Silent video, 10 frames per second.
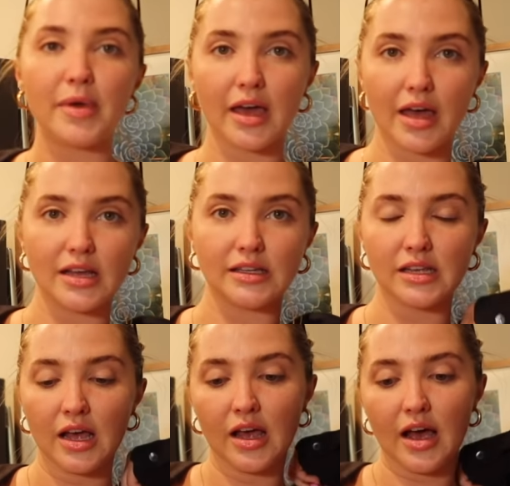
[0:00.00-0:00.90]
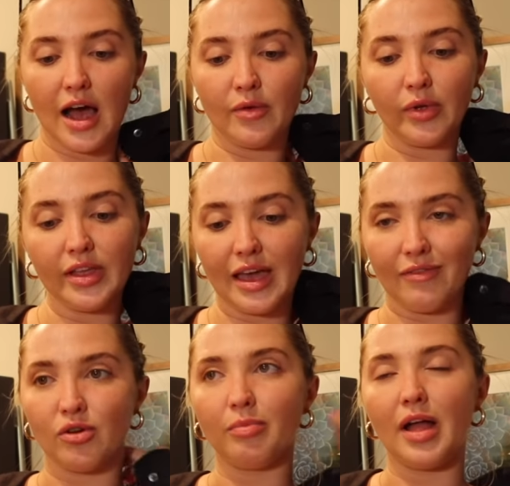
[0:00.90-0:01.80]
because I really gave
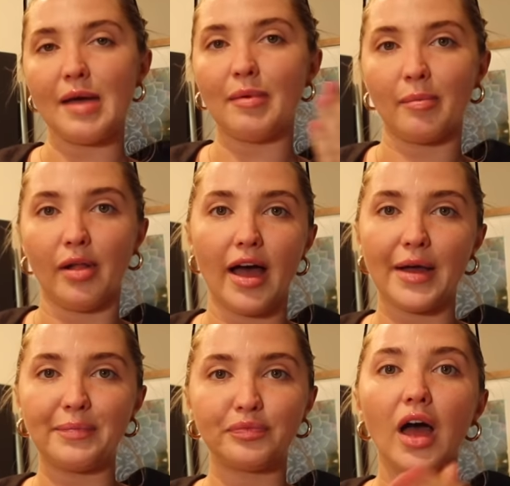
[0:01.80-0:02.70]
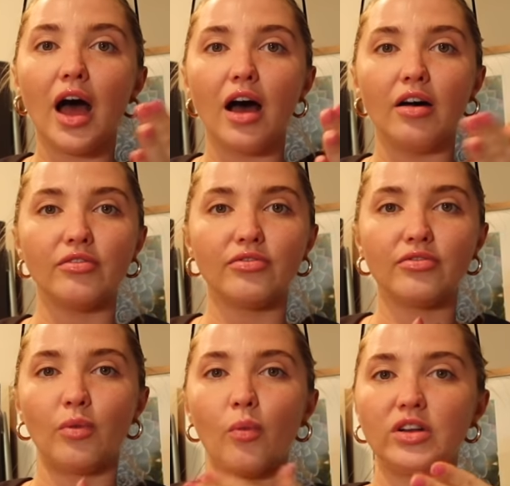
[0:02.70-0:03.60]
you a play-by-play of
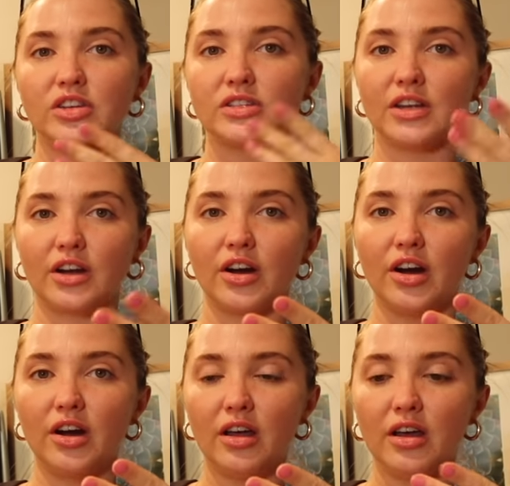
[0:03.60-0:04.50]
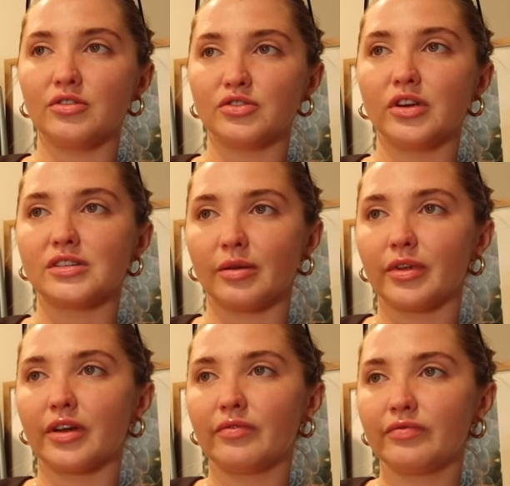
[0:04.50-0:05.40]
what just occurred. It was really
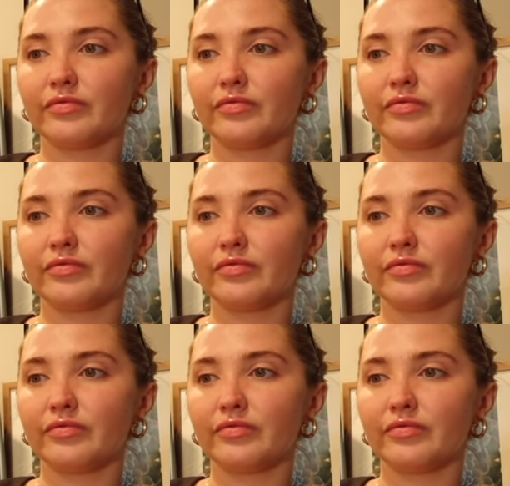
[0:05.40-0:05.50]
something.